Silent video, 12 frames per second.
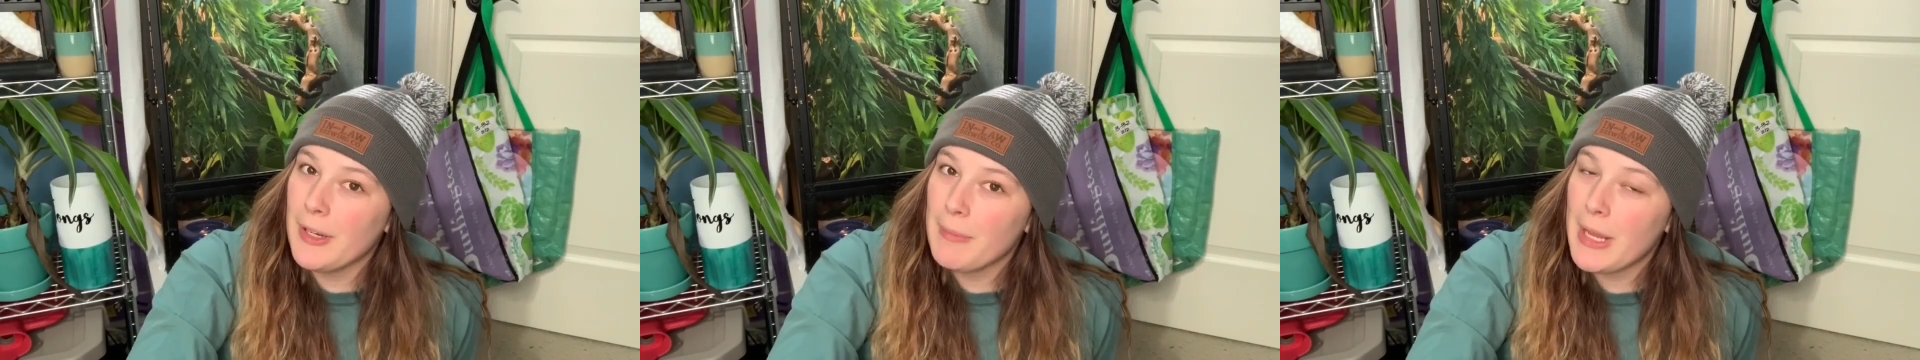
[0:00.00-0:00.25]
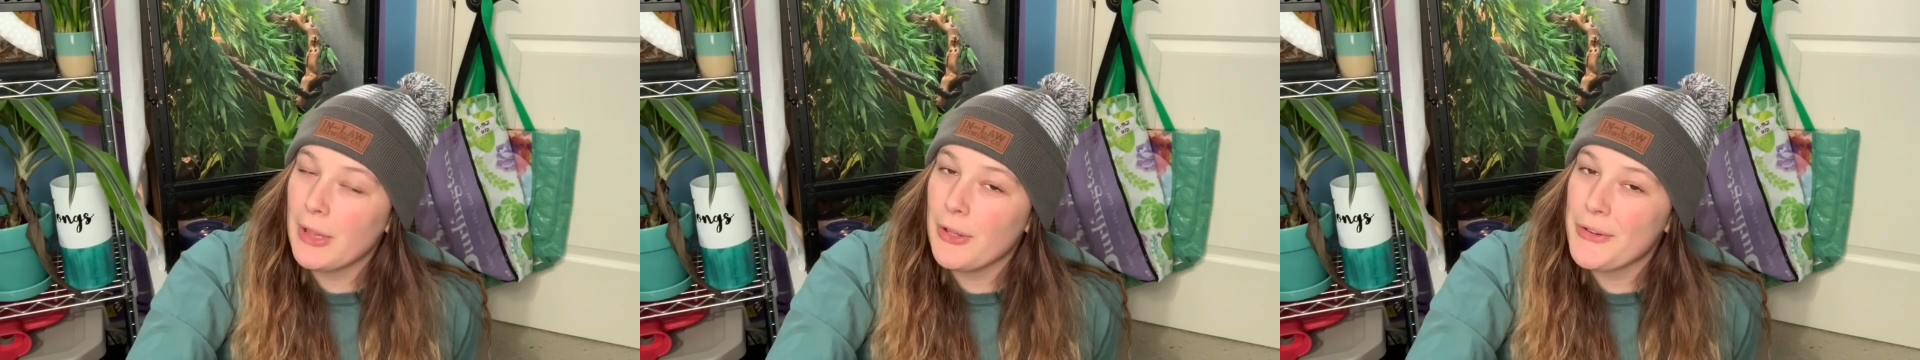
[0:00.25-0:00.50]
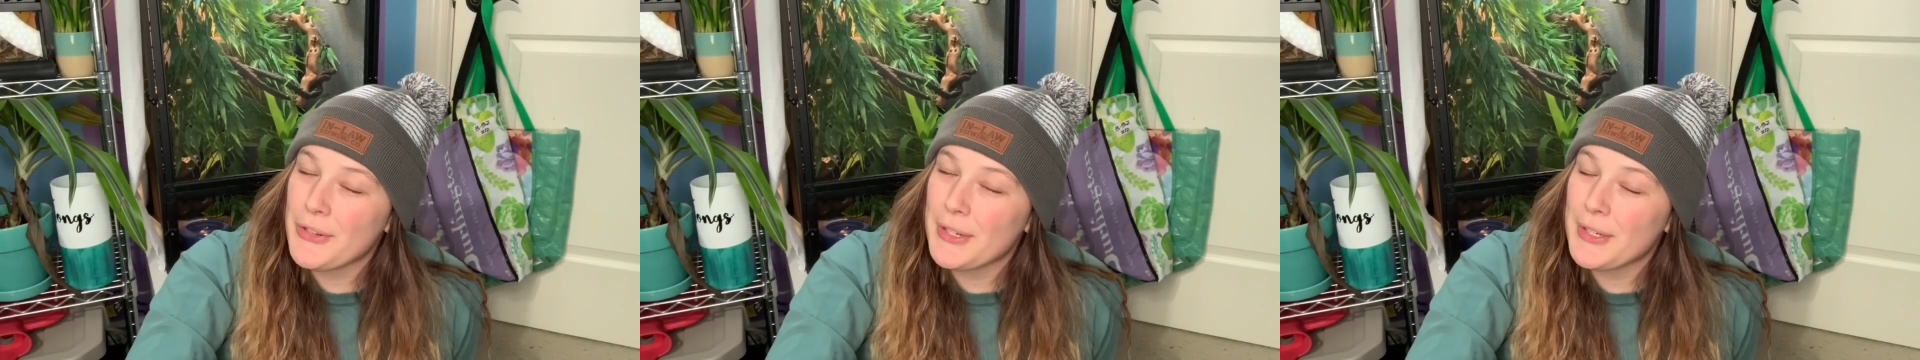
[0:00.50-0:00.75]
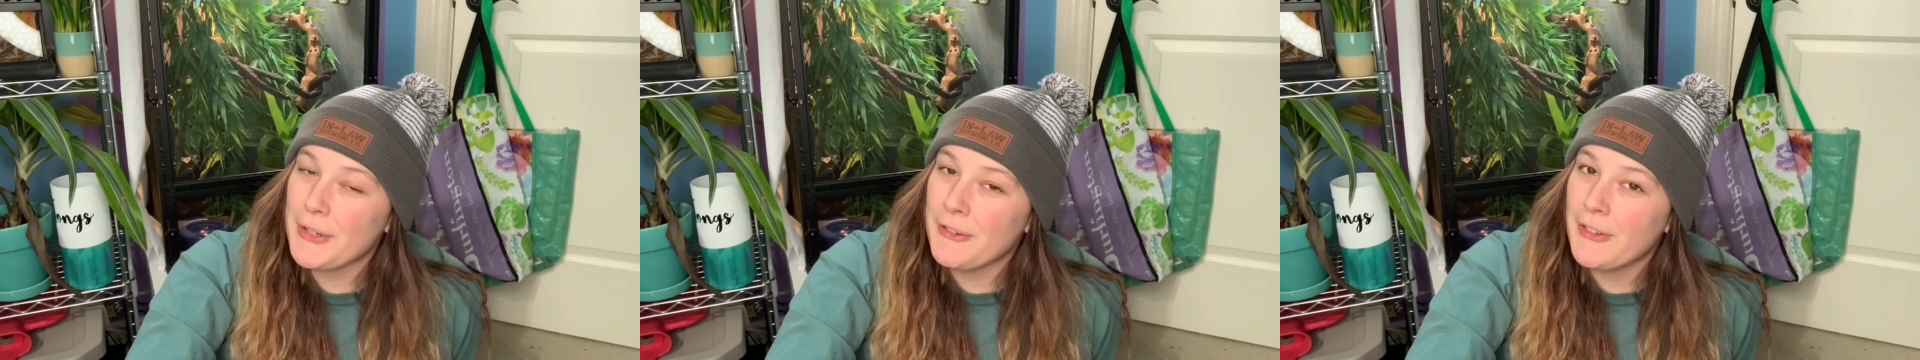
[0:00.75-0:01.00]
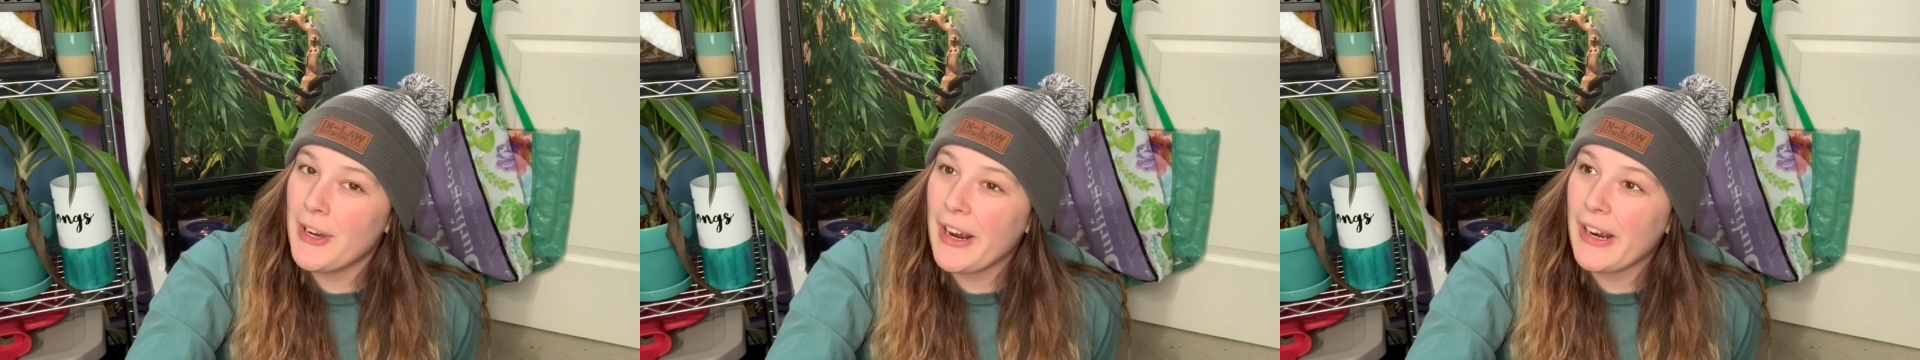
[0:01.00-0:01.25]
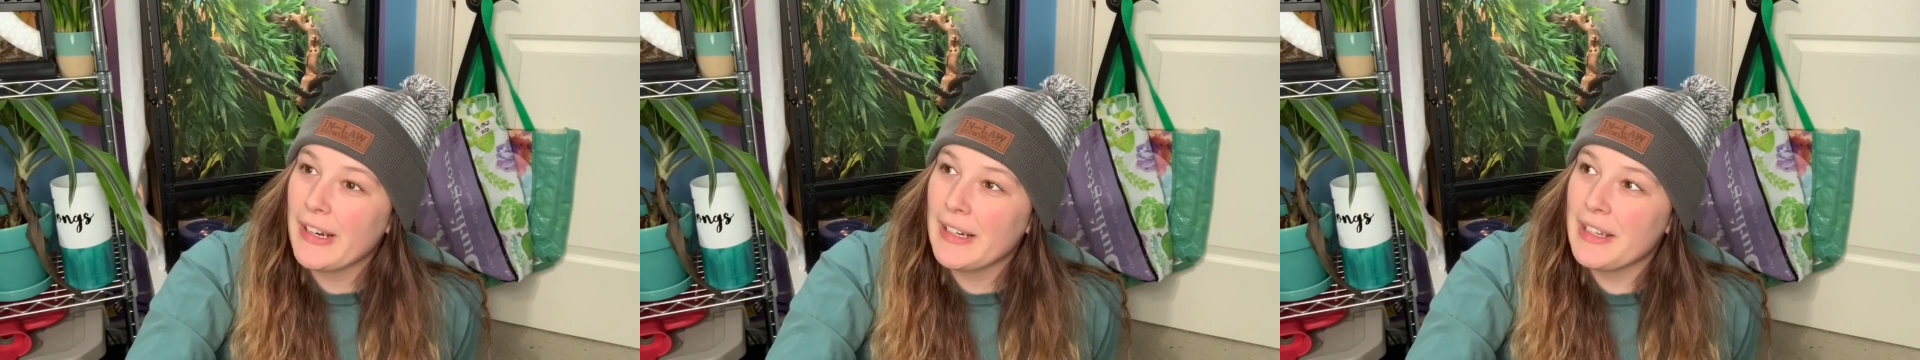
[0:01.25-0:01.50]
of my enclosures so
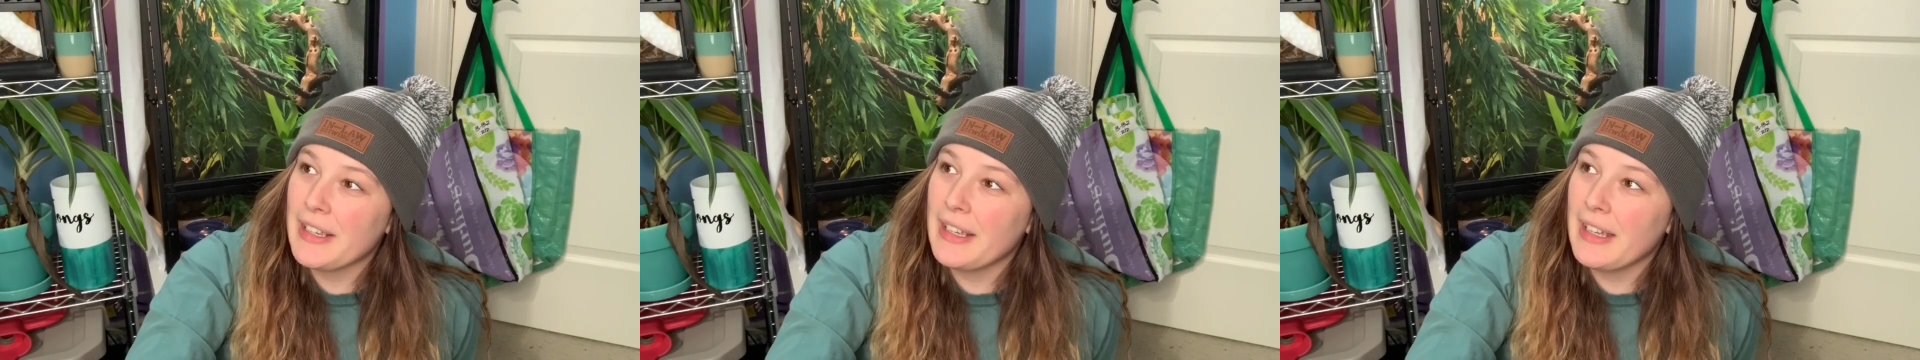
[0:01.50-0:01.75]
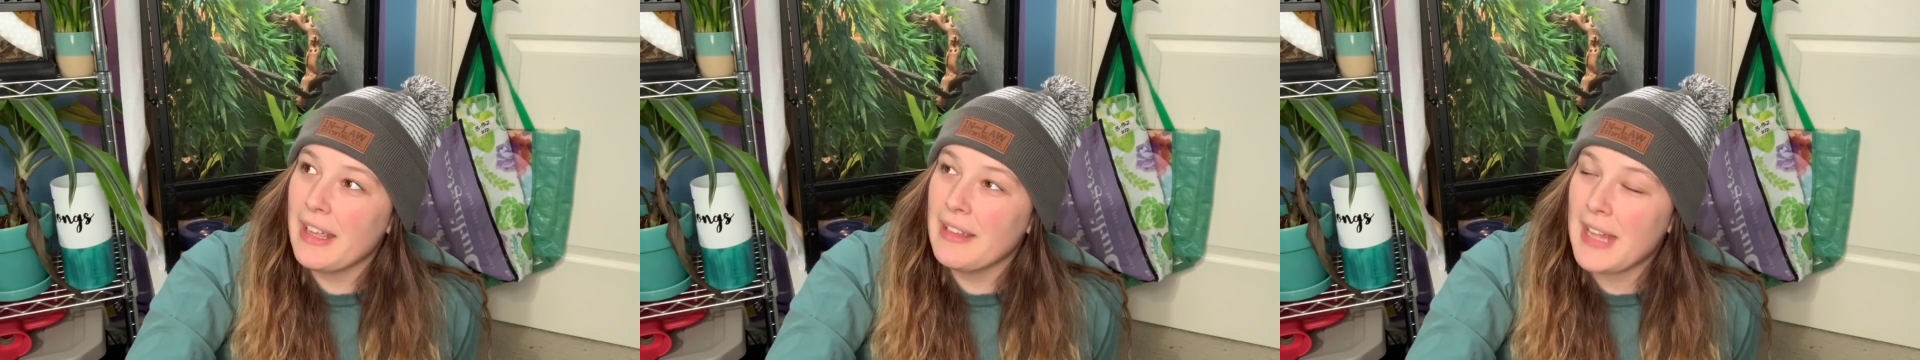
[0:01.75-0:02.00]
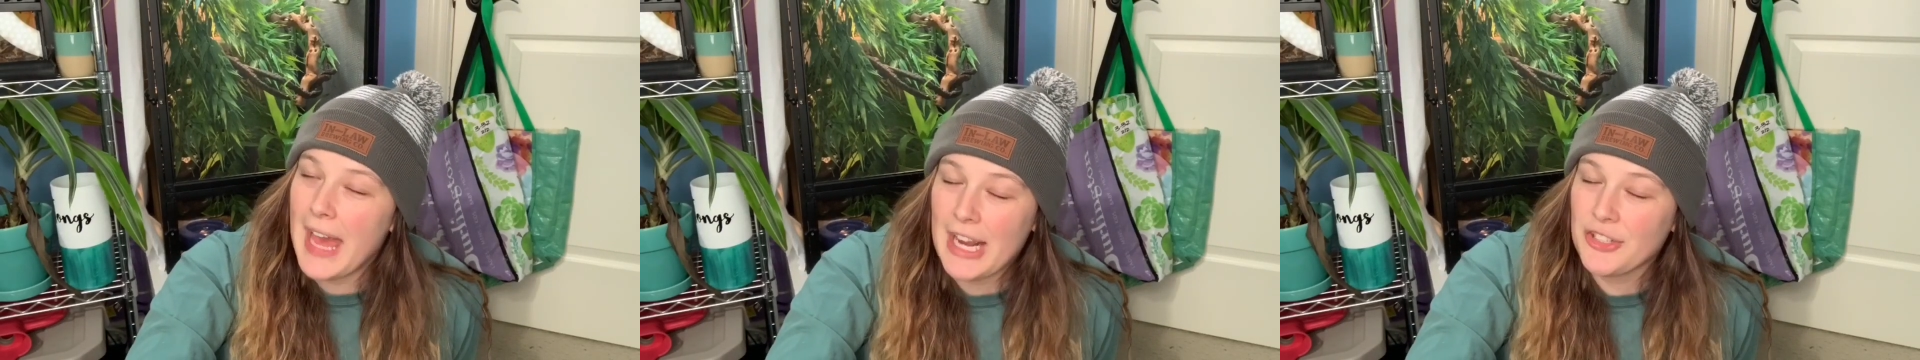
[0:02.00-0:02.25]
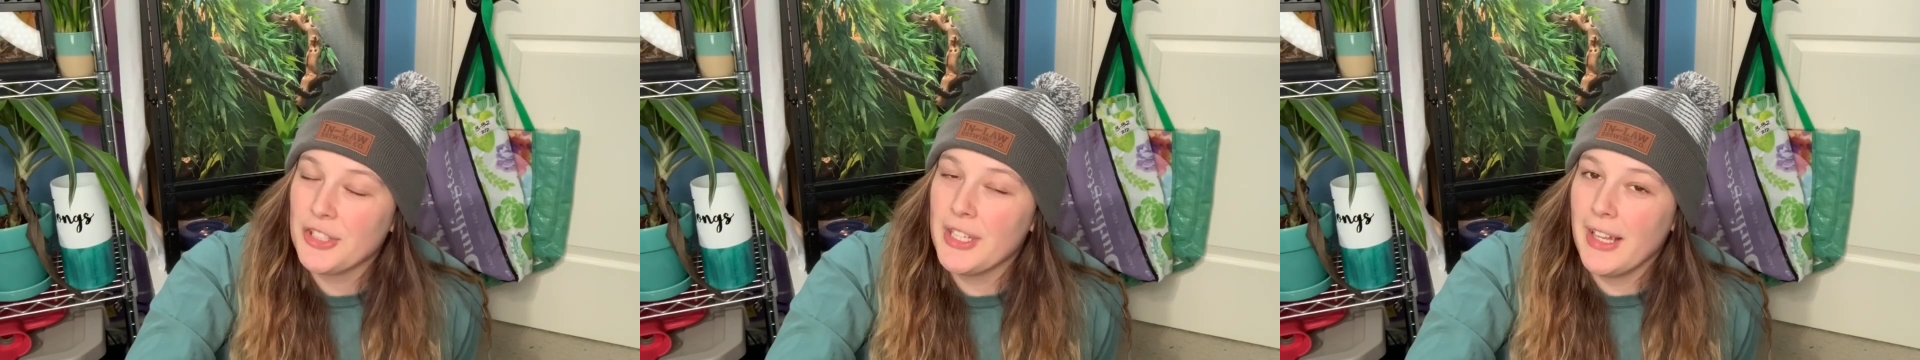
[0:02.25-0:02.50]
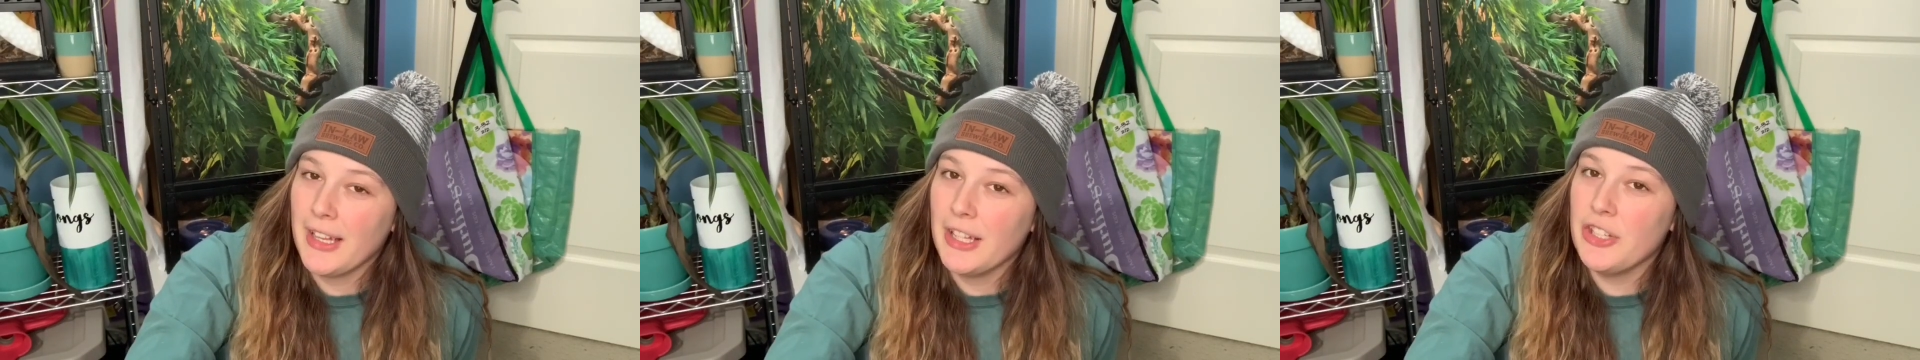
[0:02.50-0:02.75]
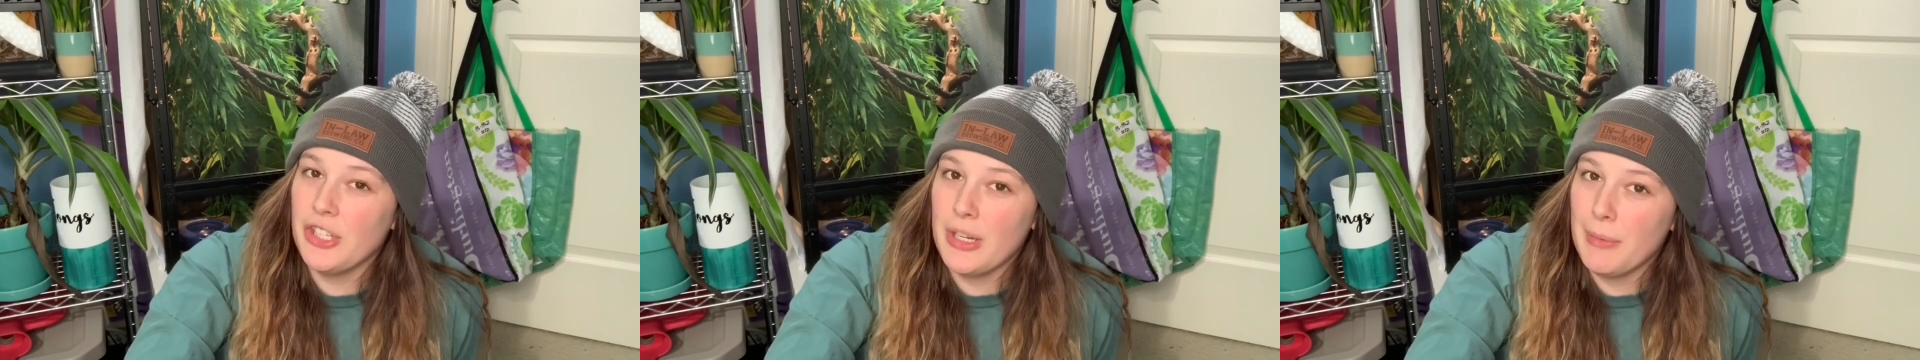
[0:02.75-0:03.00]
far is actually like
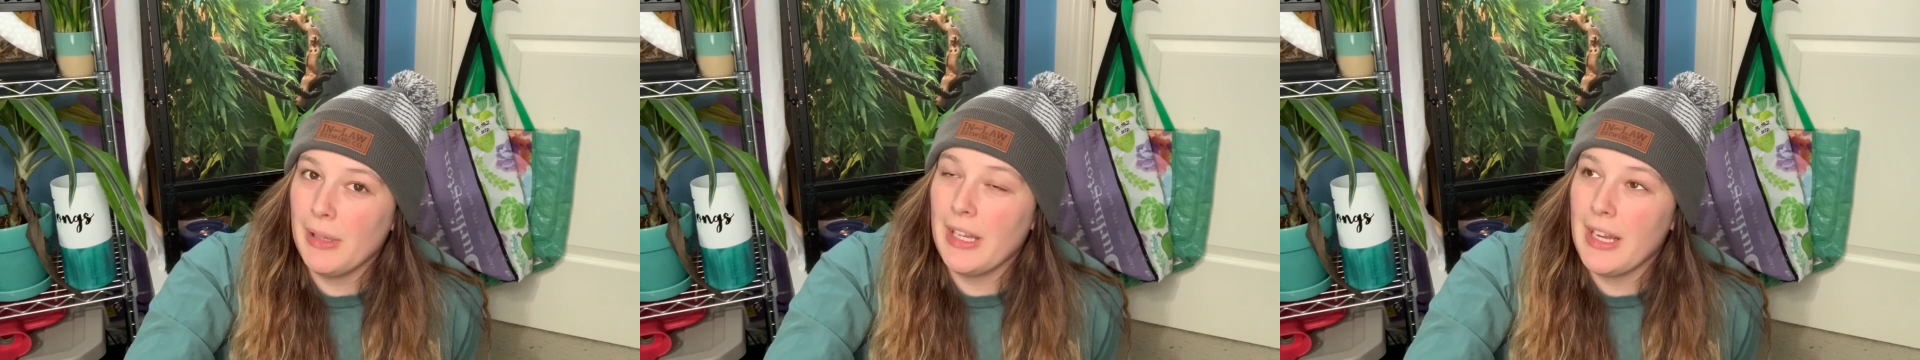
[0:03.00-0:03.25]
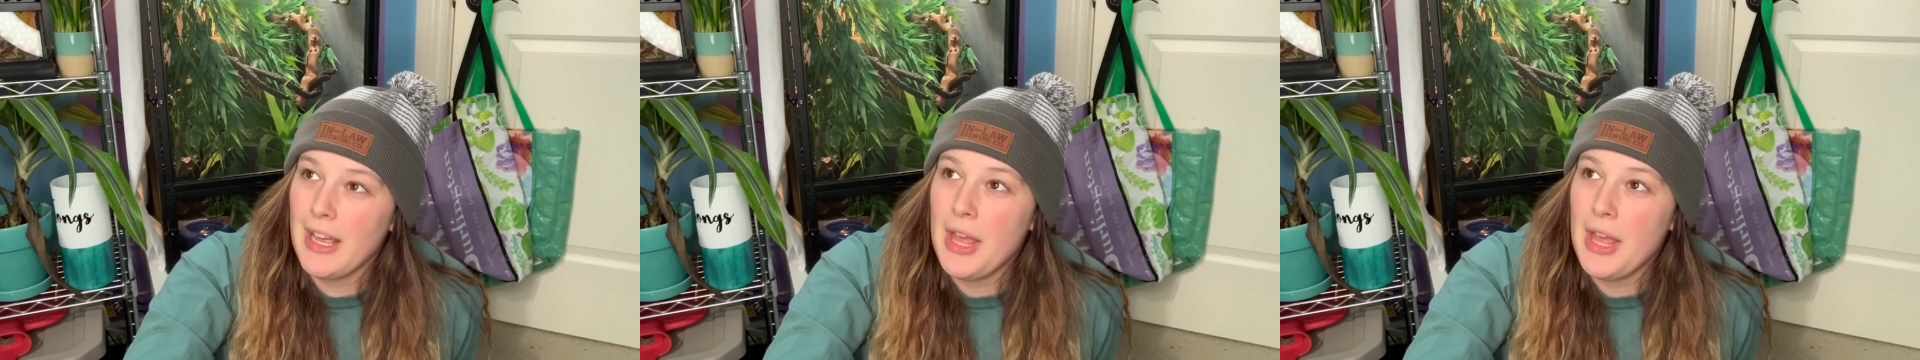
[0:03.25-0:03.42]
legitimately